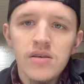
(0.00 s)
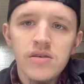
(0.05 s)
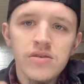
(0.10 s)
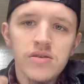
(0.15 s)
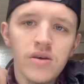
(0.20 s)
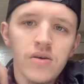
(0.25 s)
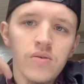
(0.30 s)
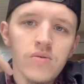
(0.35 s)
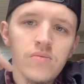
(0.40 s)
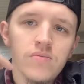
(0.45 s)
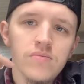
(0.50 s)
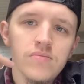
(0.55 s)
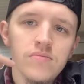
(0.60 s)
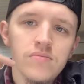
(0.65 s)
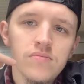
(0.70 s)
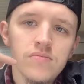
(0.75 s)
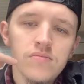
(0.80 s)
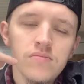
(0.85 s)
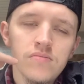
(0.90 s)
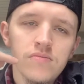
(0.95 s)
So
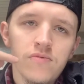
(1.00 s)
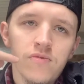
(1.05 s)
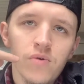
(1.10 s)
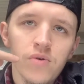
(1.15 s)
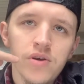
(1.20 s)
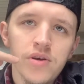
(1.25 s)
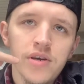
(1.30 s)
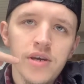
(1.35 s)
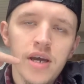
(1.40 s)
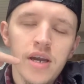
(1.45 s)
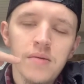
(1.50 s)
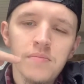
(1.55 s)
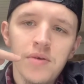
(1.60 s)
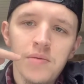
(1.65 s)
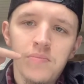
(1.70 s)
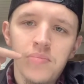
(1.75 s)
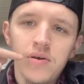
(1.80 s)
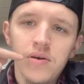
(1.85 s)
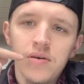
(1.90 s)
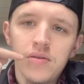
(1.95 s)
before you get them, they
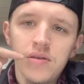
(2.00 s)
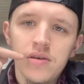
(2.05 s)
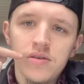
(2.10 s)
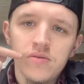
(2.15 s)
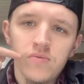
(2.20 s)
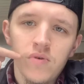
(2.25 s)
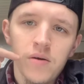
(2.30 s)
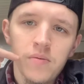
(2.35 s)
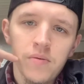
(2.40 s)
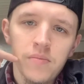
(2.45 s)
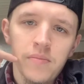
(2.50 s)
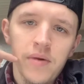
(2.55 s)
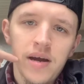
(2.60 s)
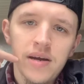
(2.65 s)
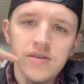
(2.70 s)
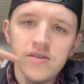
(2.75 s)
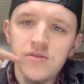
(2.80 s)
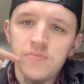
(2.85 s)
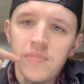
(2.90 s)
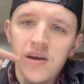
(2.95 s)
put these rubber
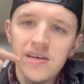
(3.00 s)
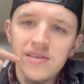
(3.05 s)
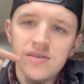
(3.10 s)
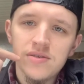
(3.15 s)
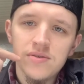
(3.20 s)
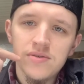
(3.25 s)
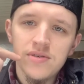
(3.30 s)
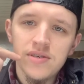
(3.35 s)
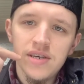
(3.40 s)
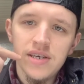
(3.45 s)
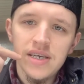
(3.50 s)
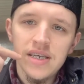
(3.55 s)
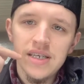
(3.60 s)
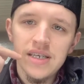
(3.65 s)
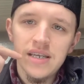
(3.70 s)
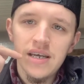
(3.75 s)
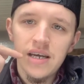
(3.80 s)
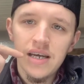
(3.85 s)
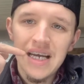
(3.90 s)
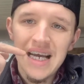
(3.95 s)
band spacers
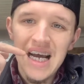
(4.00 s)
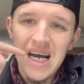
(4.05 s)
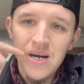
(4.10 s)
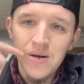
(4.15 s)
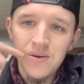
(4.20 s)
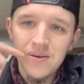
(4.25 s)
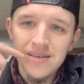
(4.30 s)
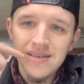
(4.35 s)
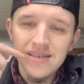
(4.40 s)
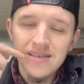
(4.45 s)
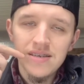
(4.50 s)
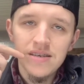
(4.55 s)
in that go